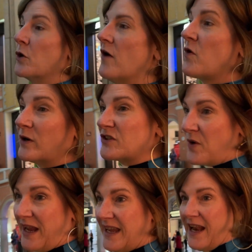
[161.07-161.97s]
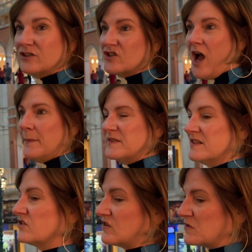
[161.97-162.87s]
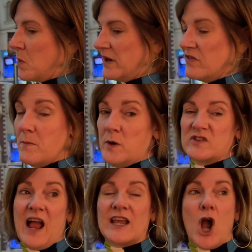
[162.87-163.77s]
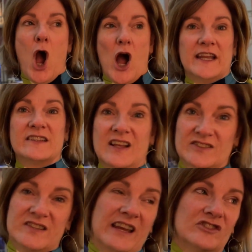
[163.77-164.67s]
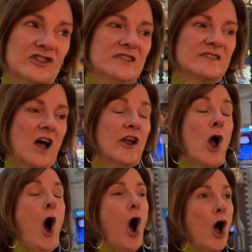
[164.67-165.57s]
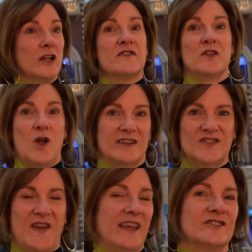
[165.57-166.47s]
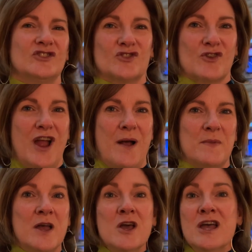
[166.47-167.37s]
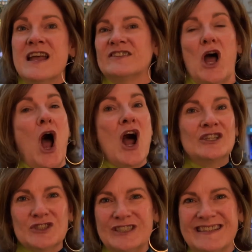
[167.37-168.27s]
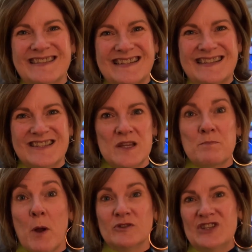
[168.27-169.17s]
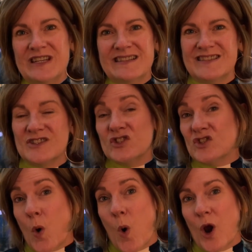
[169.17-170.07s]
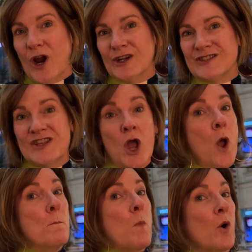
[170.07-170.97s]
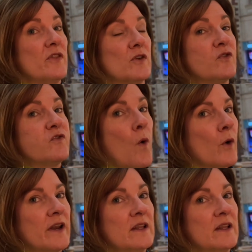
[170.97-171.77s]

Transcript: of course, Grand Canal Shops is just one of the most iconic destinations on all of the Las Vegas Strip. It's 160 boutiques and stores, more than 40